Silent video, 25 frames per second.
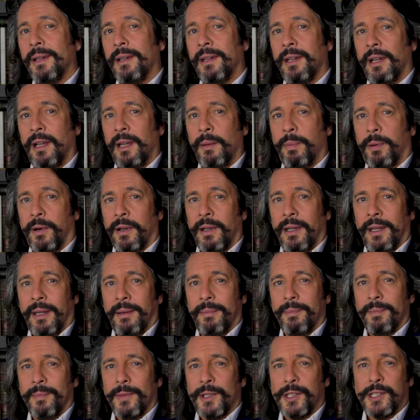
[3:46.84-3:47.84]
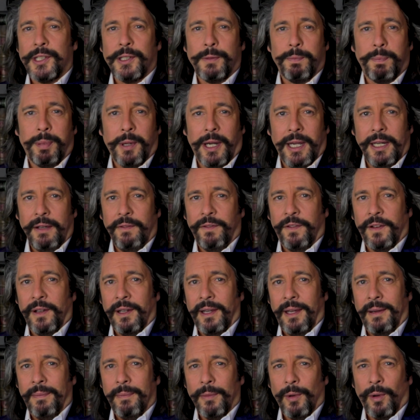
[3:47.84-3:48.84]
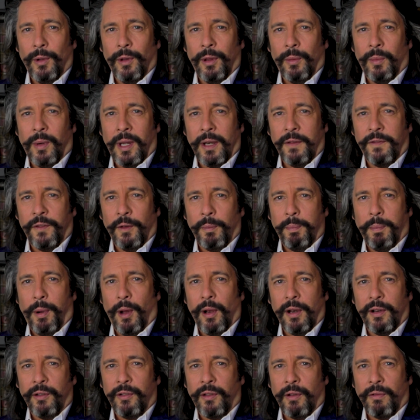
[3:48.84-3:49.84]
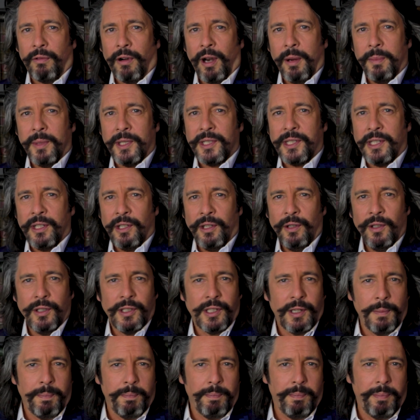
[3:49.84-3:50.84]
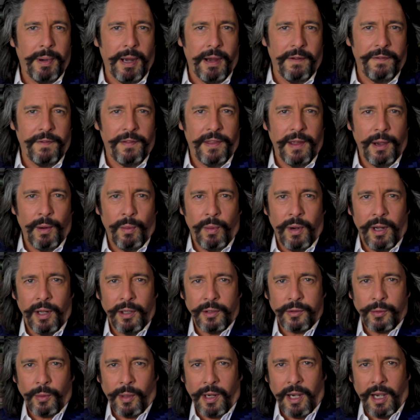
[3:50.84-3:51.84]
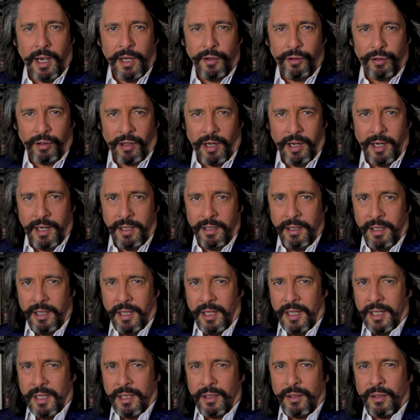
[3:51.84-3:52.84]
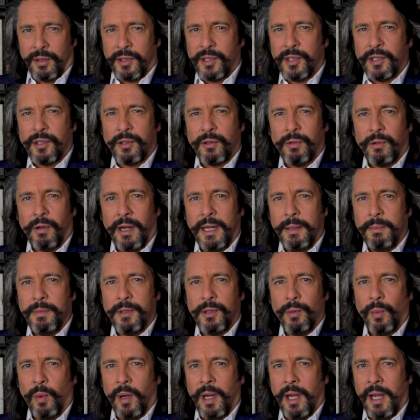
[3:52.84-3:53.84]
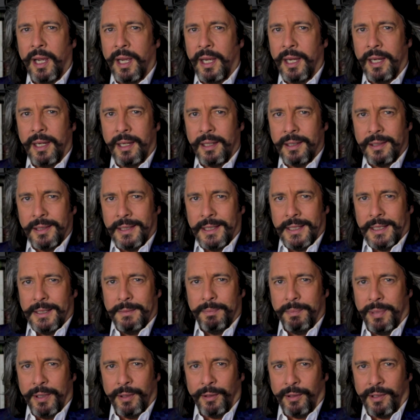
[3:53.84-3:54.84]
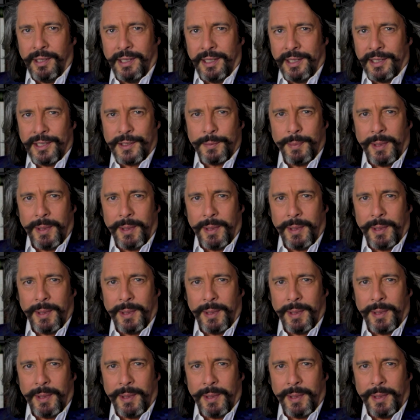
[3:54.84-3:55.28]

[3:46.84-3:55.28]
Deliberately, spitefully, all the wonderful polish the Romans had used to buff their world to a high shine got scraped away. Buildings